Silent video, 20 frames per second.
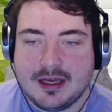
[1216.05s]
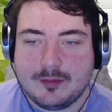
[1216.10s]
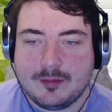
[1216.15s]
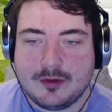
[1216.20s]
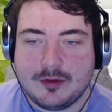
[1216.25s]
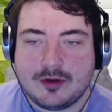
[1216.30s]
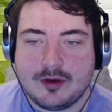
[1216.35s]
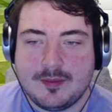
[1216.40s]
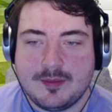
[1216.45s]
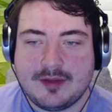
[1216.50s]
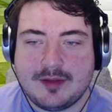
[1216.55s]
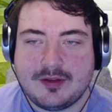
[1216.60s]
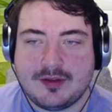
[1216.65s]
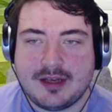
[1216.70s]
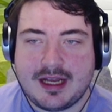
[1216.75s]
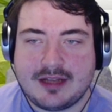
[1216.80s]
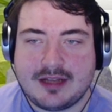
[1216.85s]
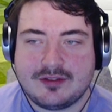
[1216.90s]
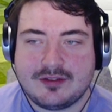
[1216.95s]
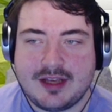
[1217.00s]
And we'll come out
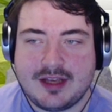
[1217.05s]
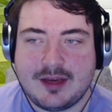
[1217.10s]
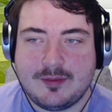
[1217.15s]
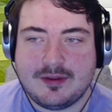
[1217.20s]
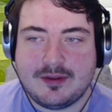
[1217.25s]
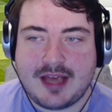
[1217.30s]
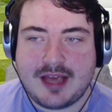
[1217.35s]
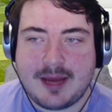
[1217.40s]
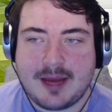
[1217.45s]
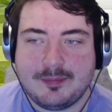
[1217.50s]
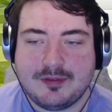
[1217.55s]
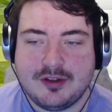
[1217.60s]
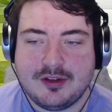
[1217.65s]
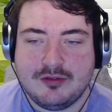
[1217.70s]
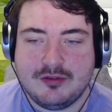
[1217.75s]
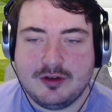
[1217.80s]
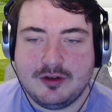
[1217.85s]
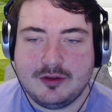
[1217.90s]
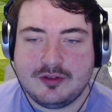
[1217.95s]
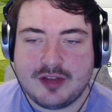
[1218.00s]
the next day with
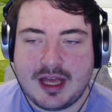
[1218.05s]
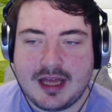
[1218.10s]
Captain Root